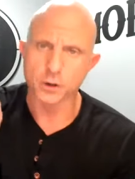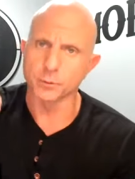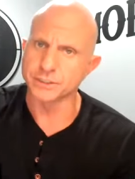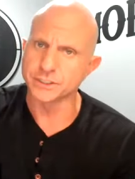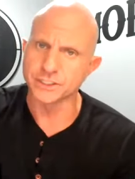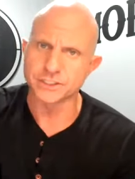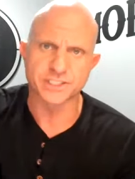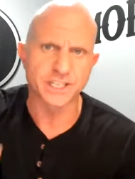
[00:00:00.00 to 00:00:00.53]
and we
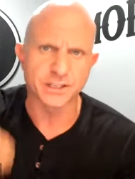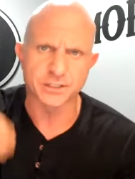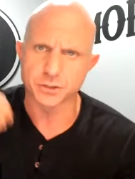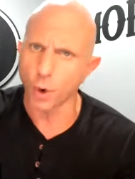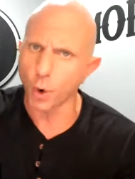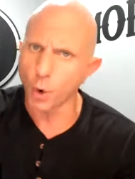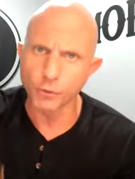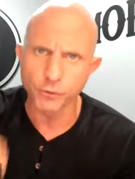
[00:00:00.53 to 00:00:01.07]
just see this
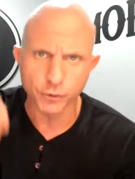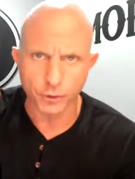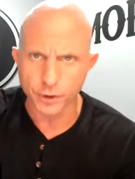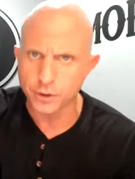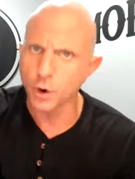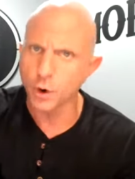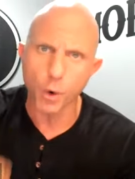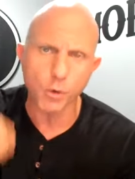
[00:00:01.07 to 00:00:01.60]
over
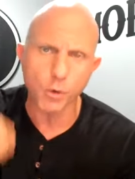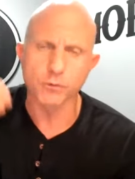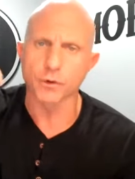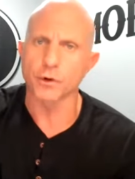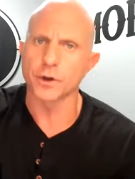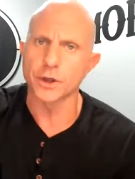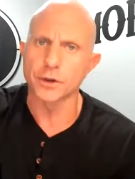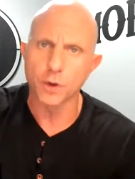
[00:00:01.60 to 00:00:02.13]
and
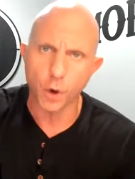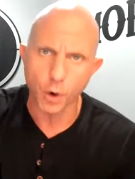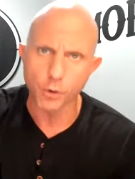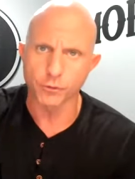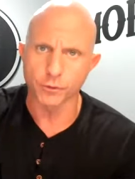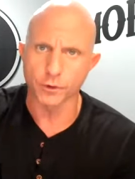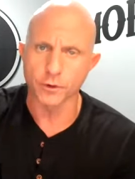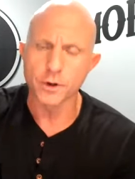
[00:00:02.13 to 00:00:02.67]
over and
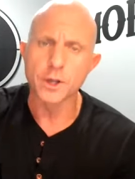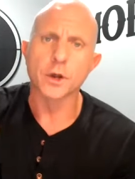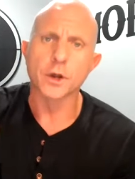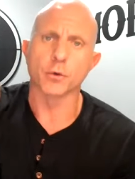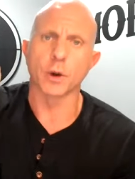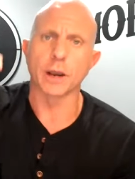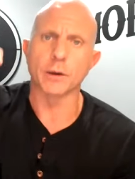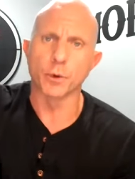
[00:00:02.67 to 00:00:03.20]
over
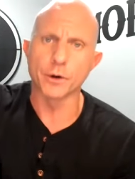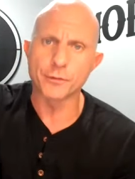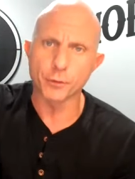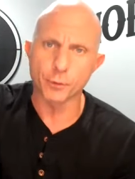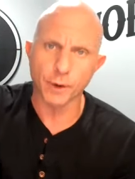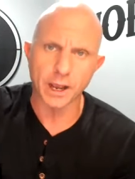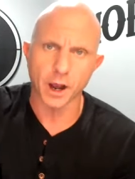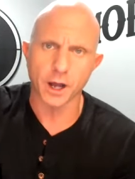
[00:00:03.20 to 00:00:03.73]
right with
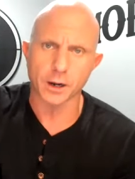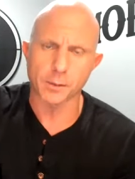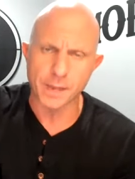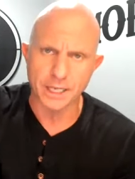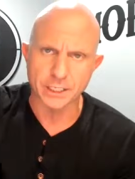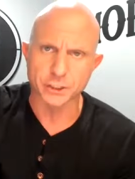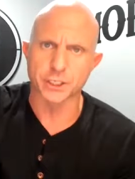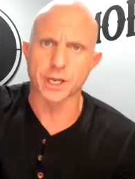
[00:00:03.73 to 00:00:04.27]
the right
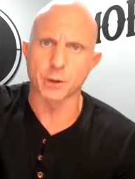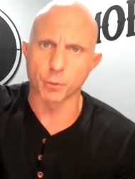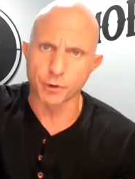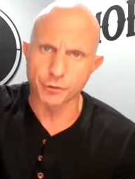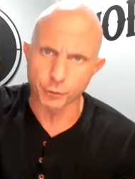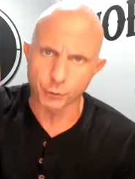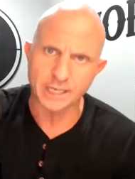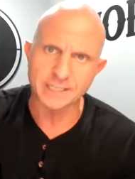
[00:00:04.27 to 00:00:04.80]
automation and
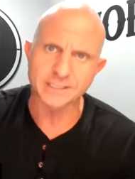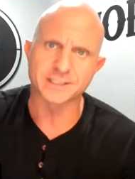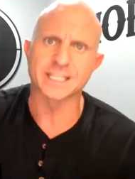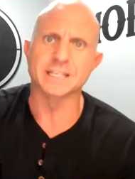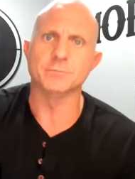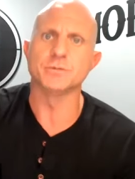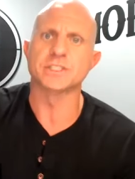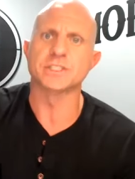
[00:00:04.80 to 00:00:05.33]
with the right
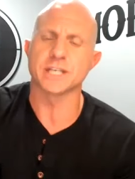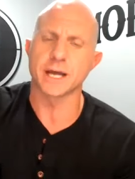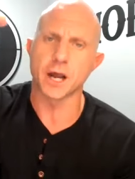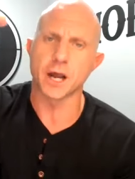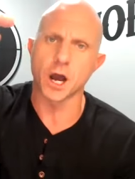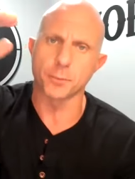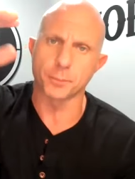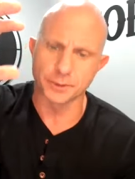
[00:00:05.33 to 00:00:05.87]
team set
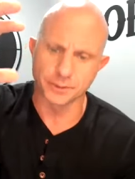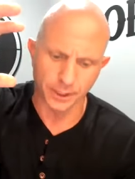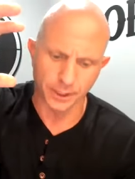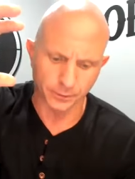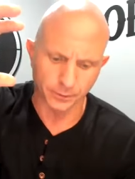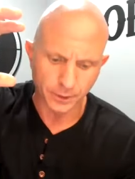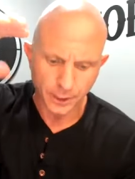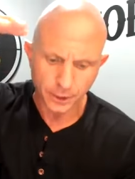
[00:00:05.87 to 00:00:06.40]
up and
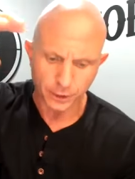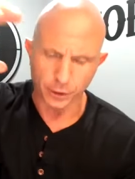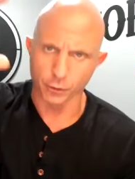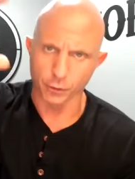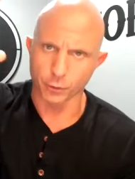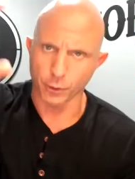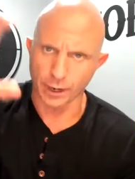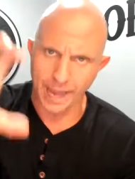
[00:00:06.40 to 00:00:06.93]
and you
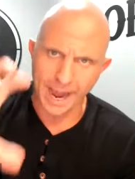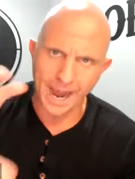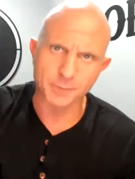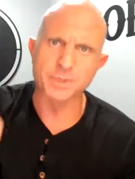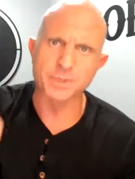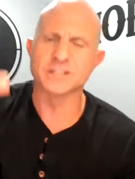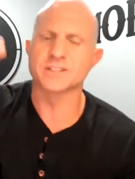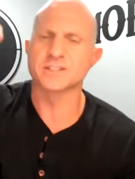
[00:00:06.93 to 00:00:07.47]
know the right
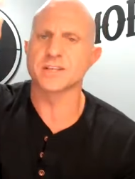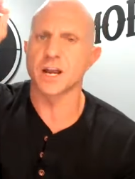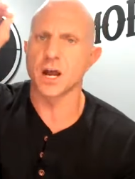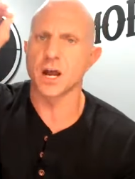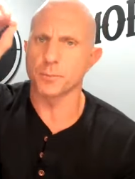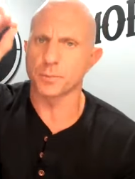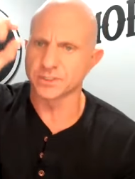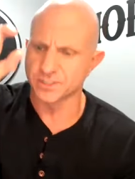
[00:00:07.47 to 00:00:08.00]
admin set
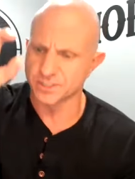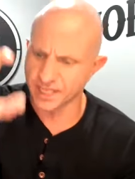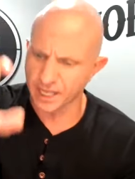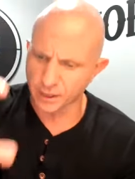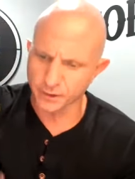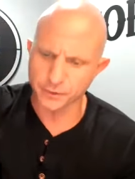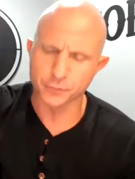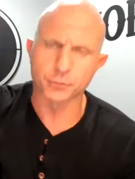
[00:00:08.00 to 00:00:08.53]
up and
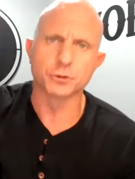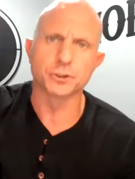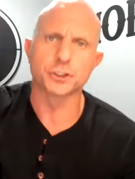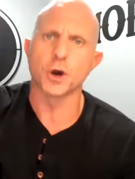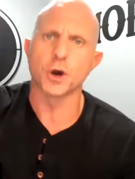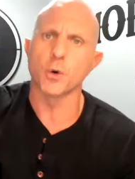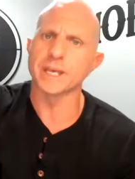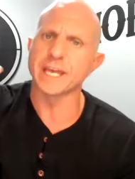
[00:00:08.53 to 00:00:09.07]
scaling through
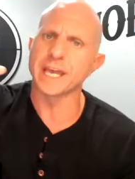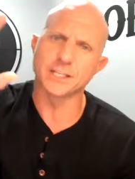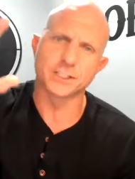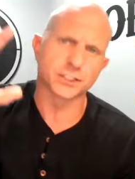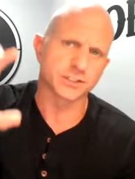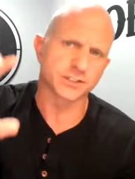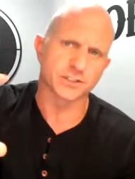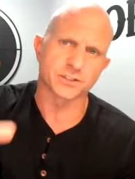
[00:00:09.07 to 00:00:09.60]
showing
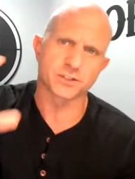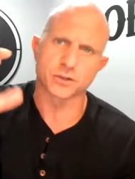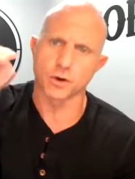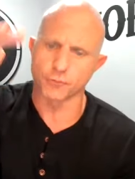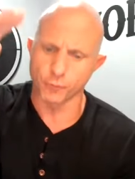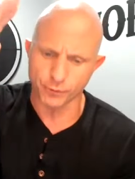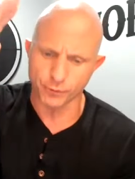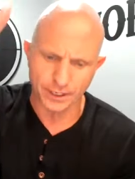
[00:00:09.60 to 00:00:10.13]
agents and so
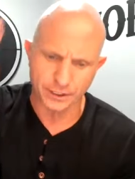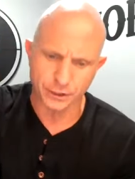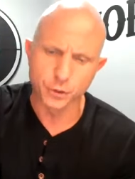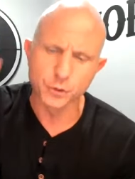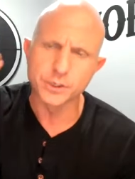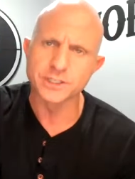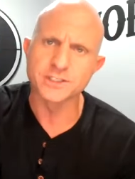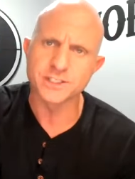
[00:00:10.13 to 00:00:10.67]
forth like
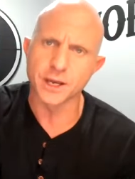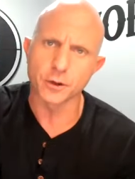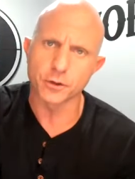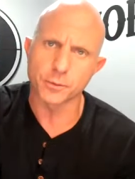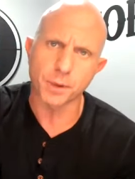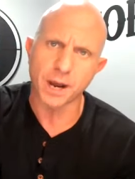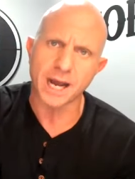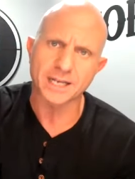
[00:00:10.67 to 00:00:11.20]
you can scale
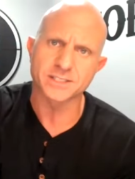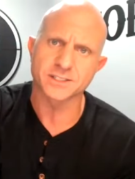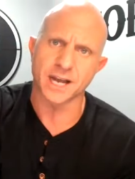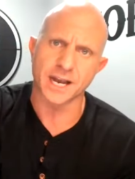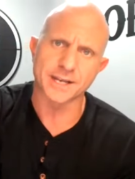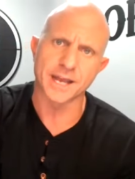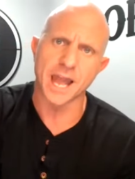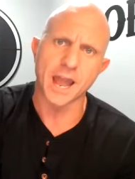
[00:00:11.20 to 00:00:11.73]
the buy
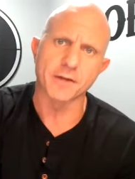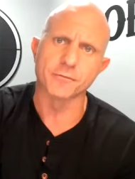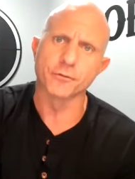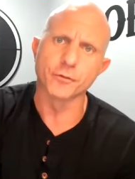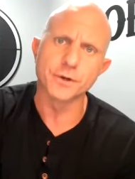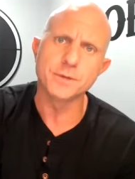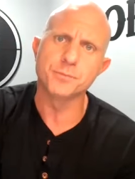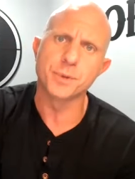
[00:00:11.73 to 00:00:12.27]
side
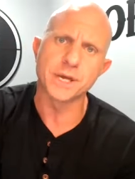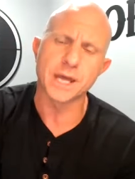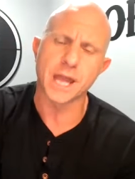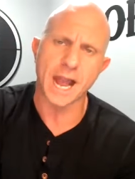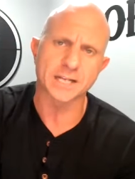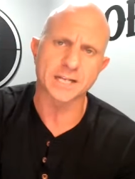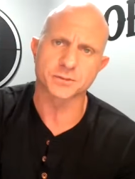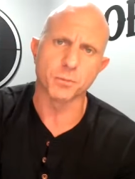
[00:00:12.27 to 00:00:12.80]
every bit
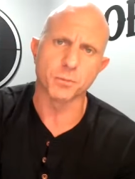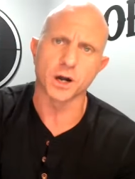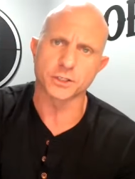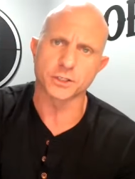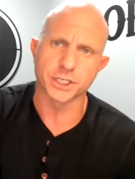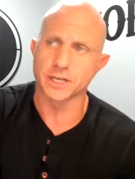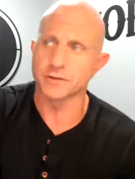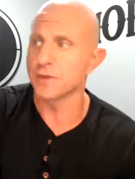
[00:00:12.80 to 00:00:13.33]
as
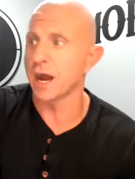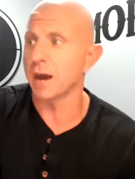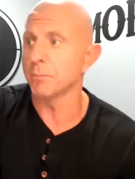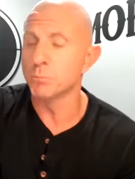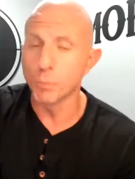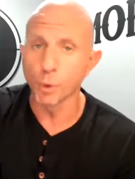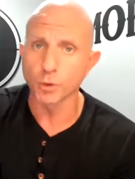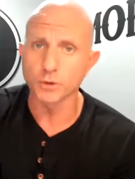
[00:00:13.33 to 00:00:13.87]
much if not
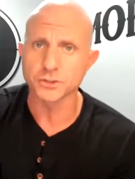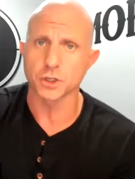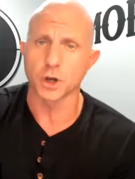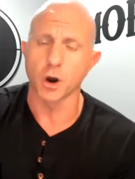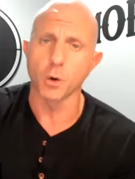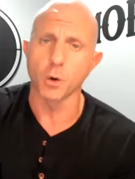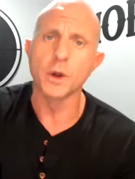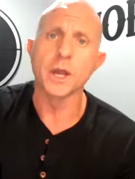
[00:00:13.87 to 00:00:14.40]
more
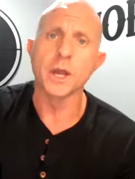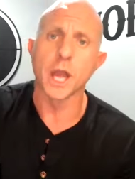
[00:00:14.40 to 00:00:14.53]
so